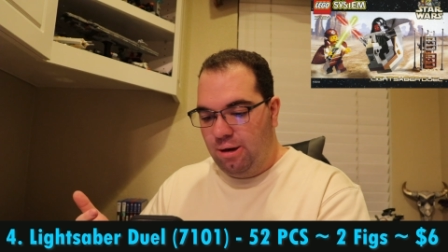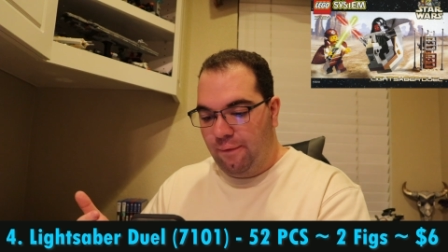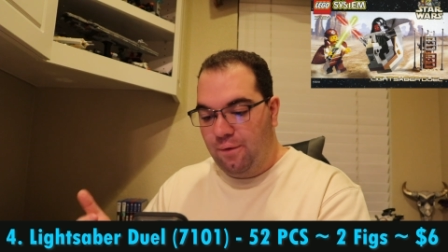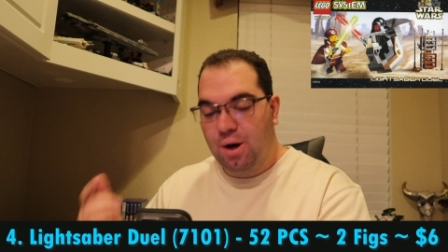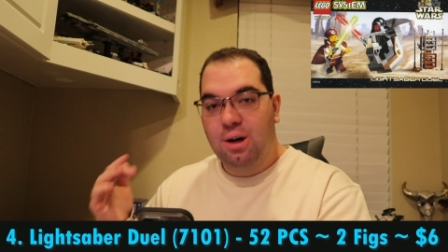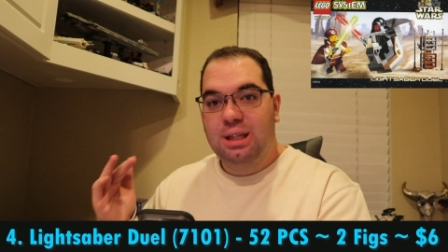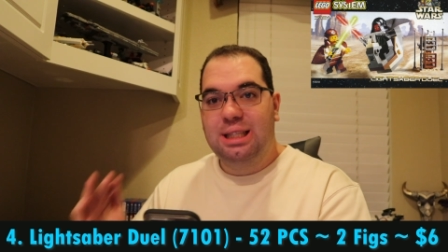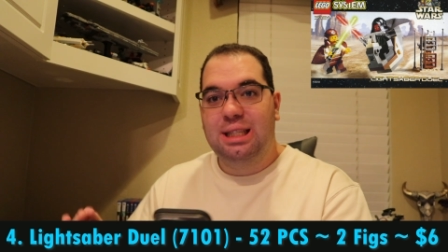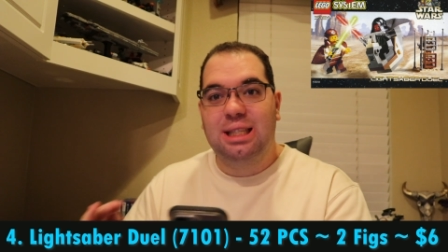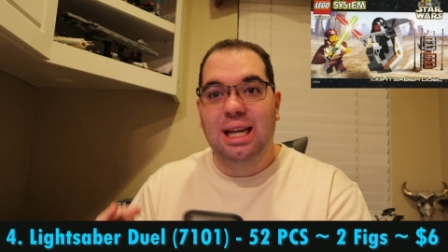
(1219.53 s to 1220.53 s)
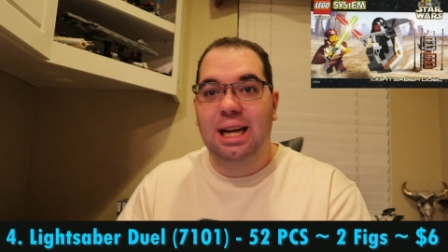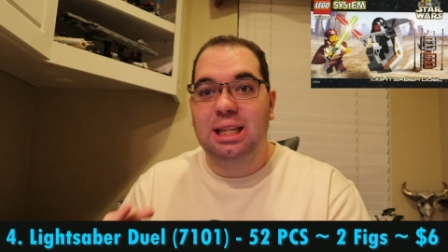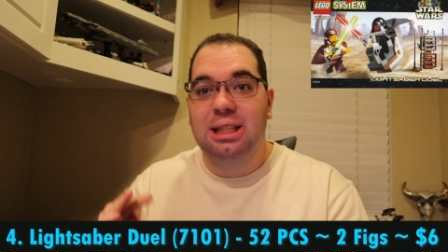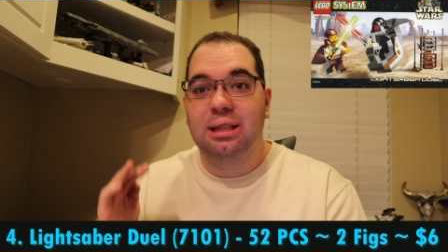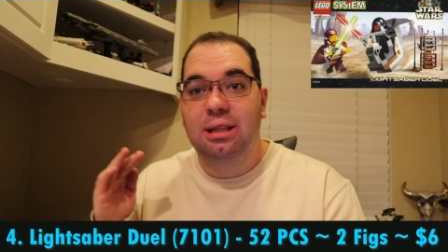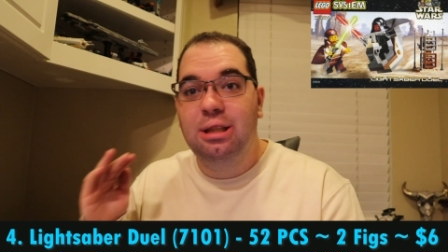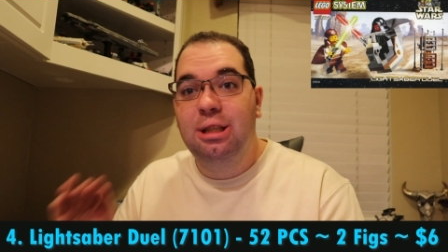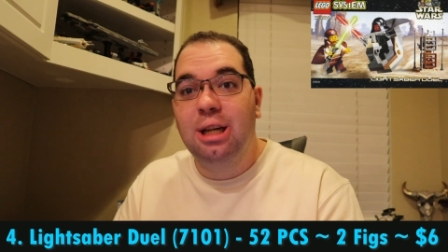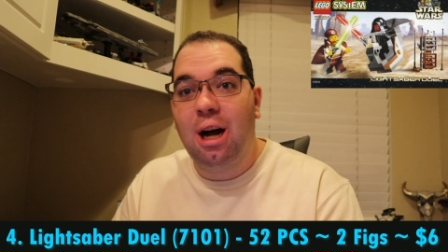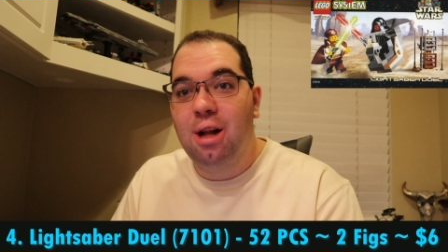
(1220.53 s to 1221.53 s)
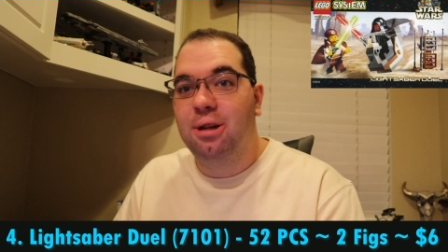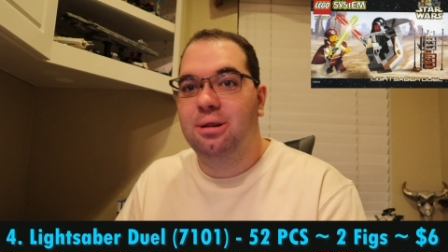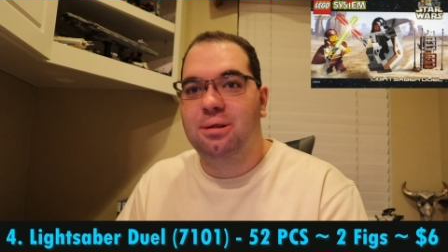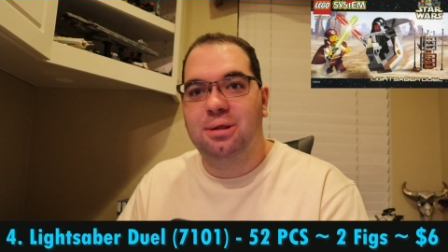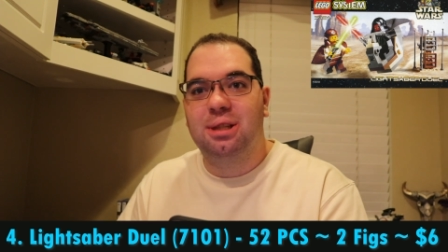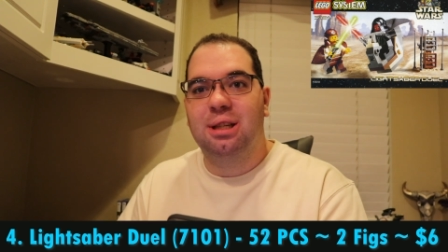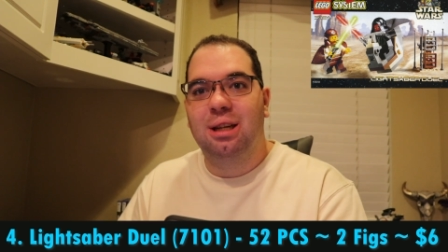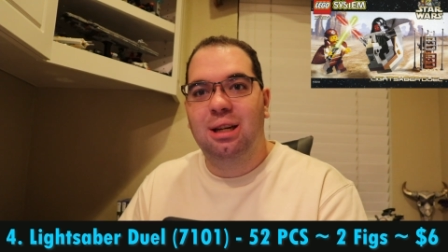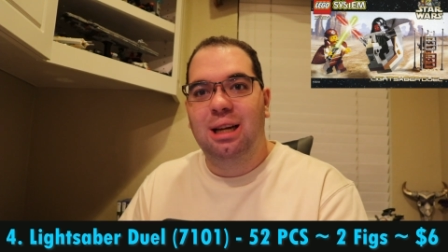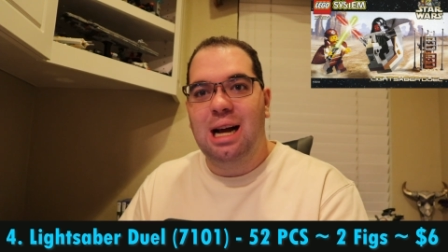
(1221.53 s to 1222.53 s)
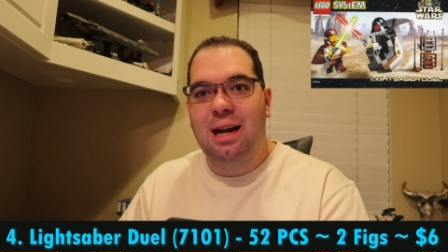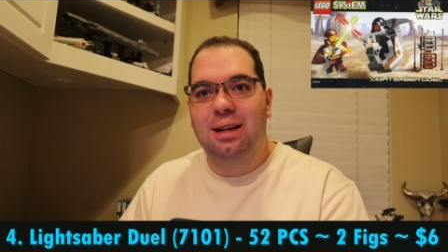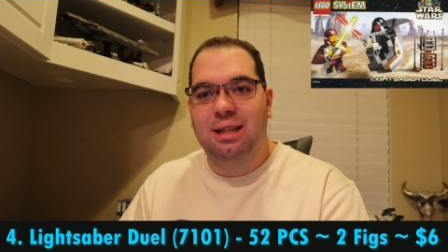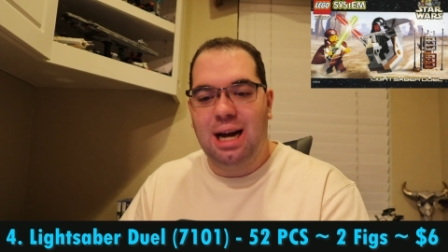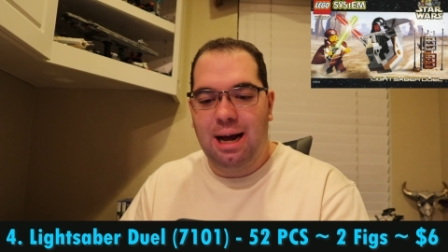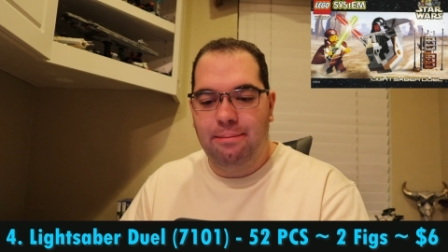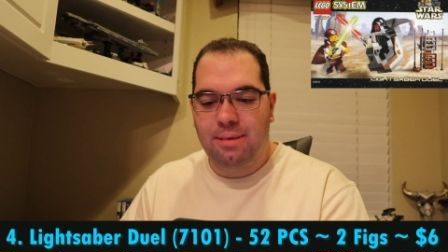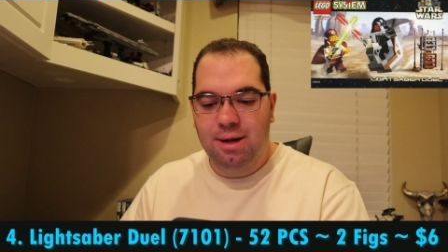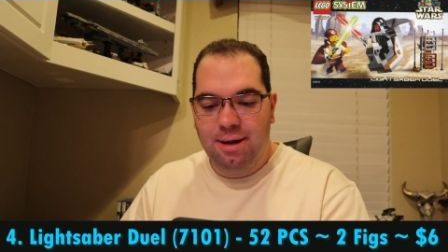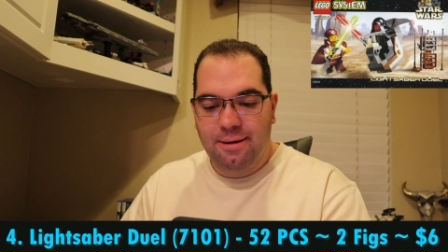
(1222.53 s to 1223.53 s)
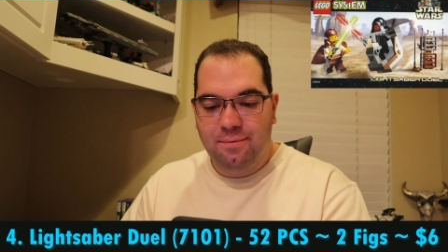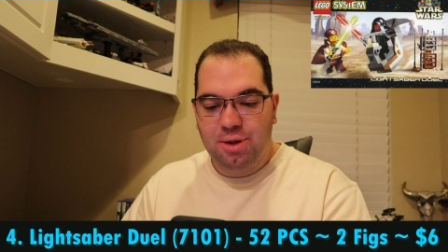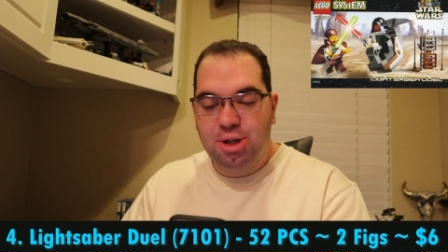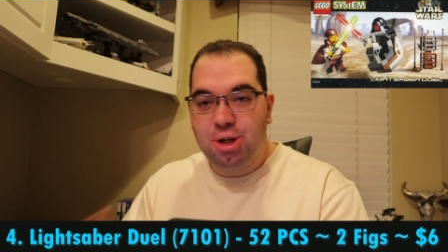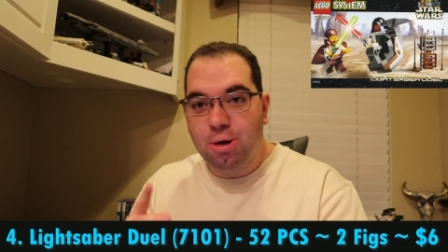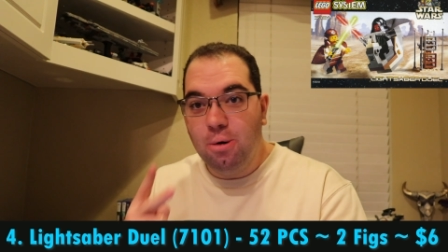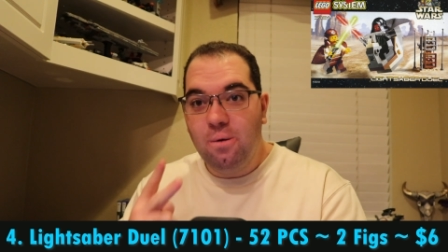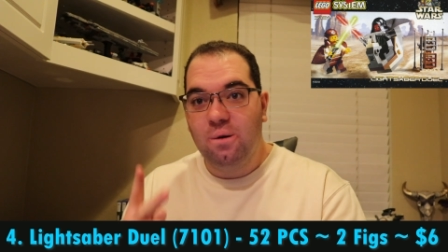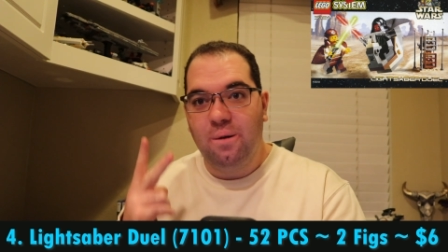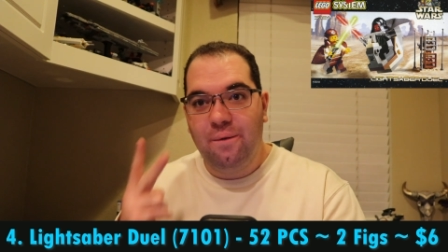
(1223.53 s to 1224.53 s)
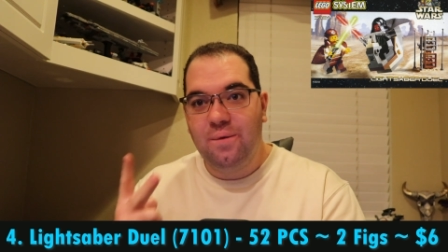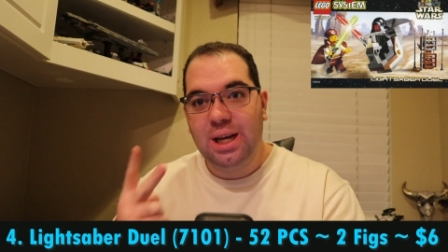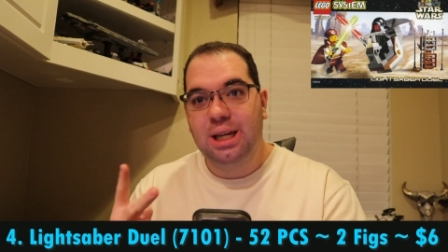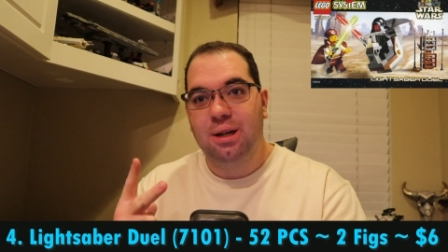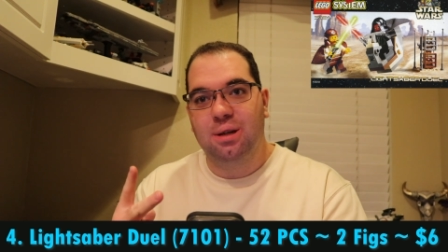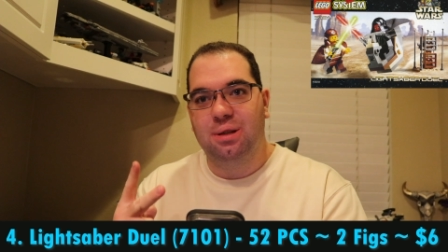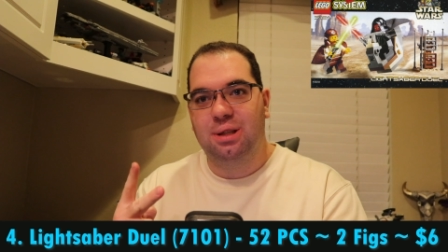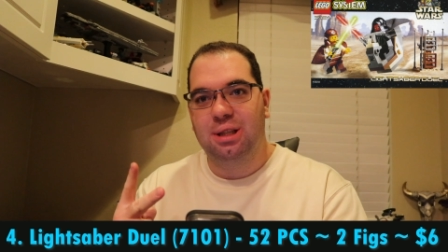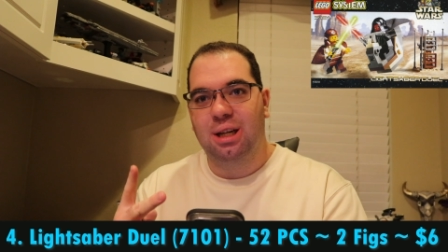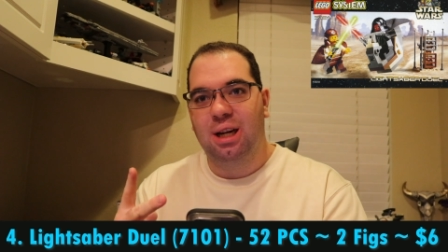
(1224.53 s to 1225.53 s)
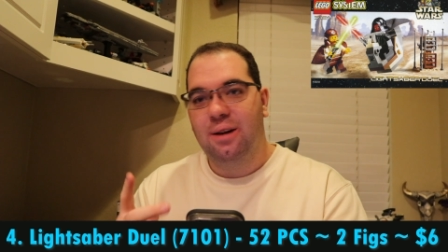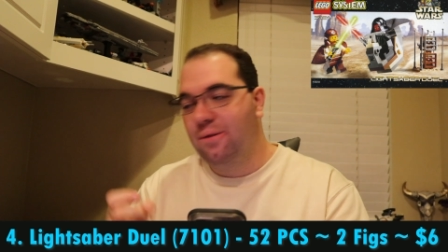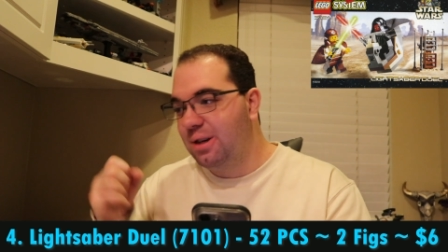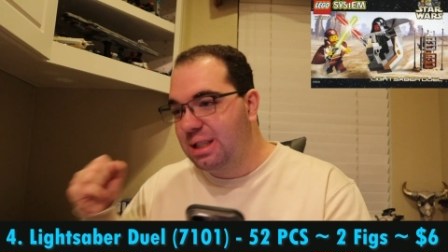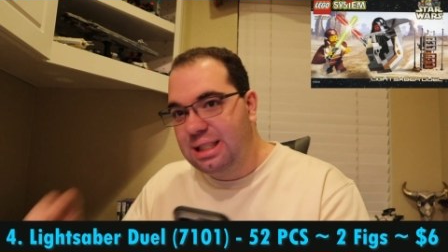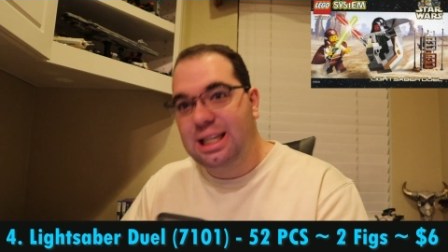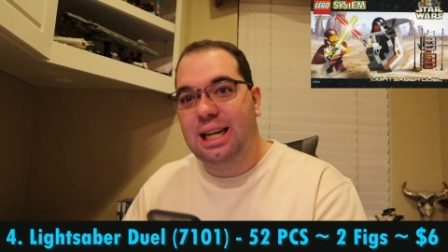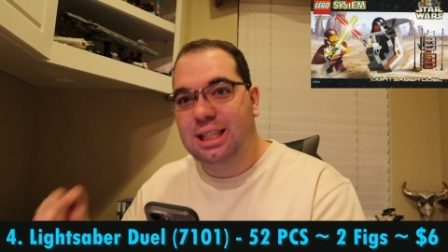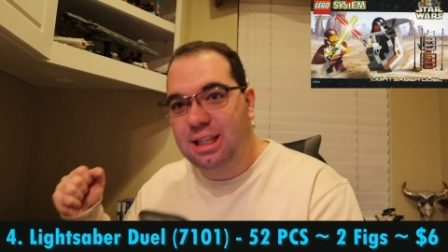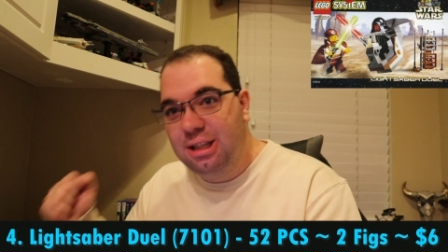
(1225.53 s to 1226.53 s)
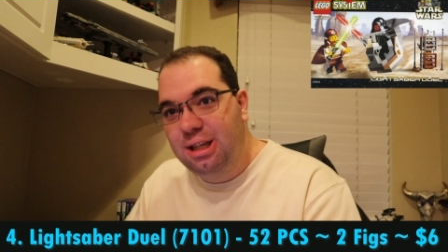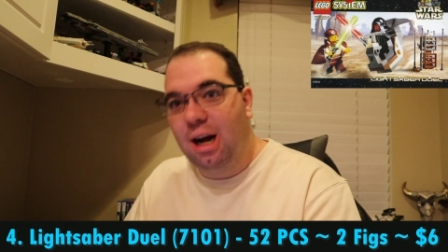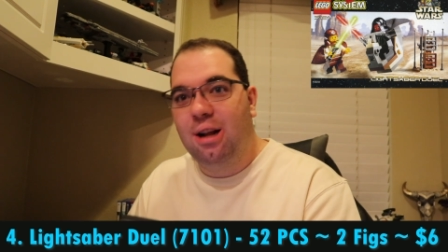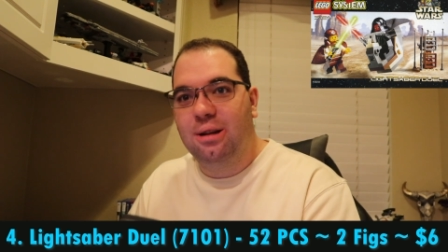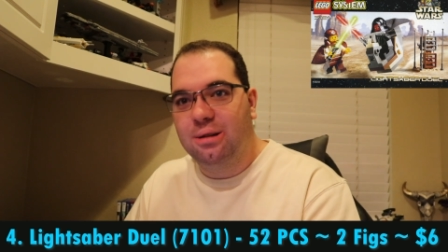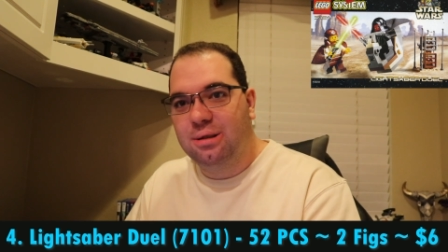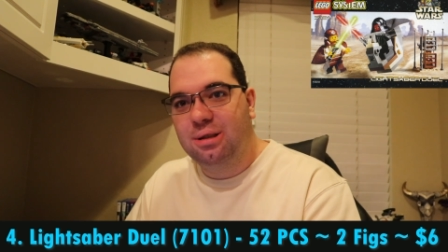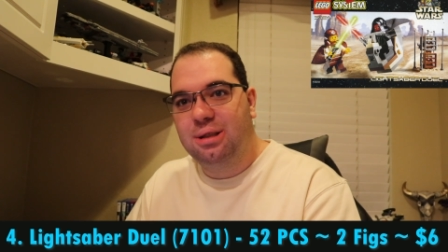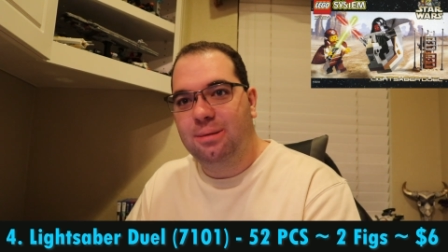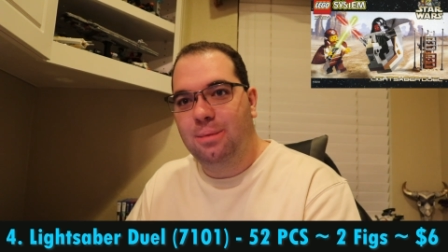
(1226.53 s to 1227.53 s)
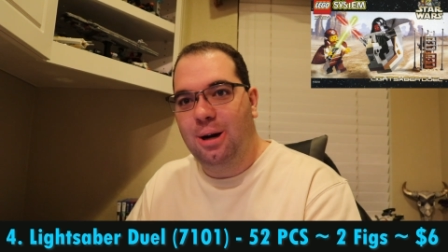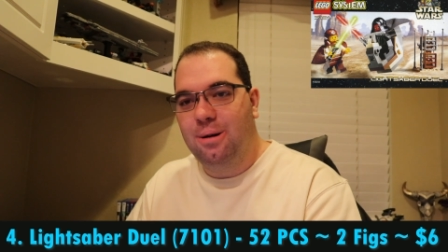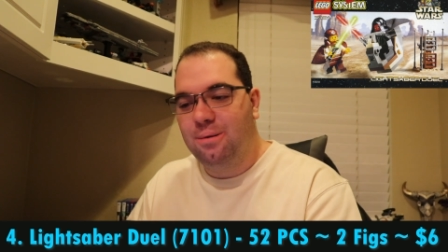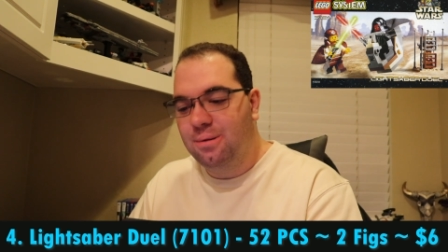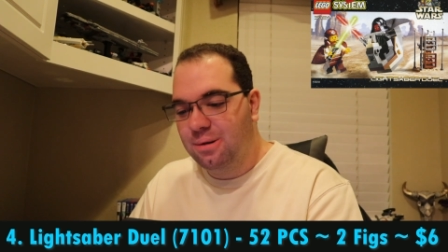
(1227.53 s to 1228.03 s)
For $6 at the time. 2 figures for $6, bro.